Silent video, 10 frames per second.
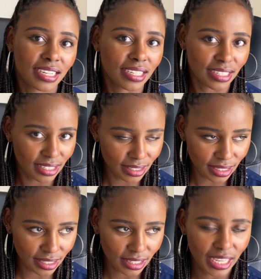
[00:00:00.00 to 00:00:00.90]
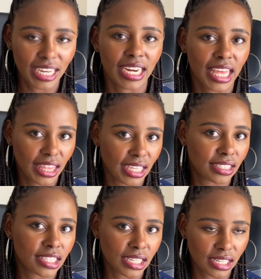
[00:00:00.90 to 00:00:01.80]
Greece, in
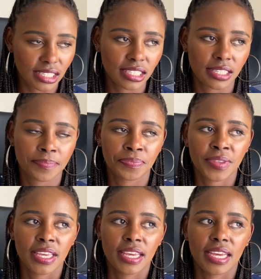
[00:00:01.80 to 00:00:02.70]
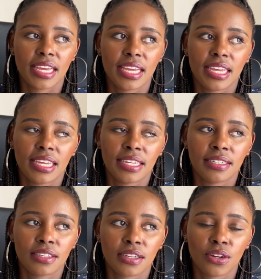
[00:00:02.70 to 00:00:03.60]
Athens, Greece.
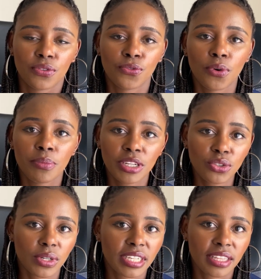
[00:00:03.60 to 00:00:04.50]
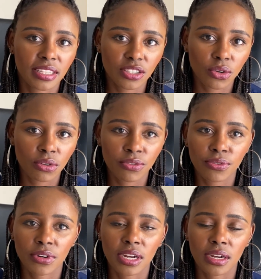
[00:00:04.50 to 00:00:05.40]
And for me to attend this conference,
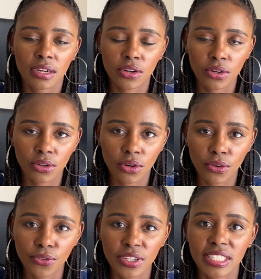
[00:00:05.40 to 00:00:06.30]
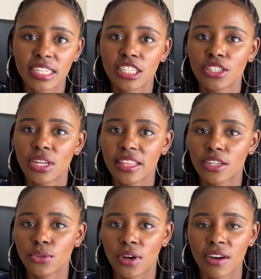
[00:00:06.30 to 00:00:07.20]
I need either
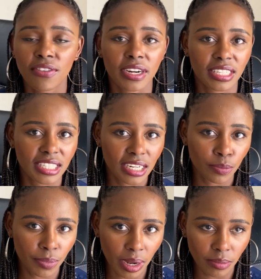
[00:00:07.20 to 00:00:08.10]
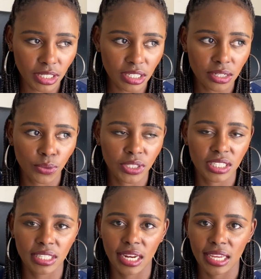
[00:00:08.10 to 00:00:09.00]
to have a resident permit, which
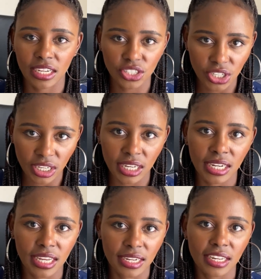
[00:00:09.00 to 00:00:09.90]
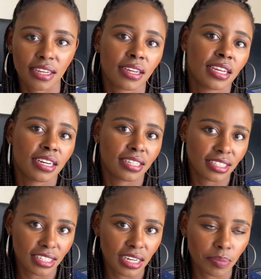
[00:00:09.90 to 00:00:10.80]
is like a Schengen area
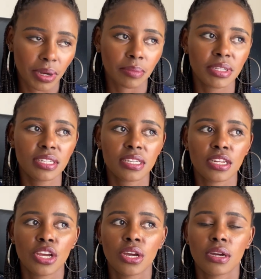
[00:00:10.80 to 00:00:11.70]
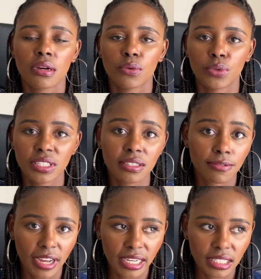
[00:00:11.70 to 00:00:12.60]
resident permit, which is
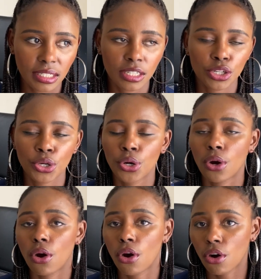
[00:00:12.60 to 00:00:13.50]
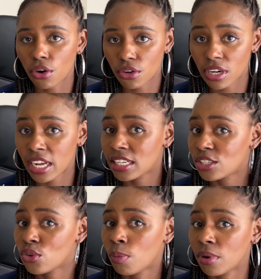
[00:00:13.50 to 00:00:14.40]
valid, or I need
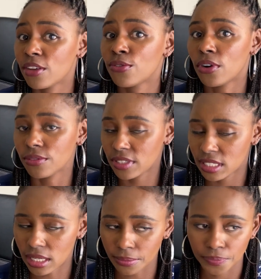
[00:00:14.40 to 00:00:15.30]
to apply for a visa.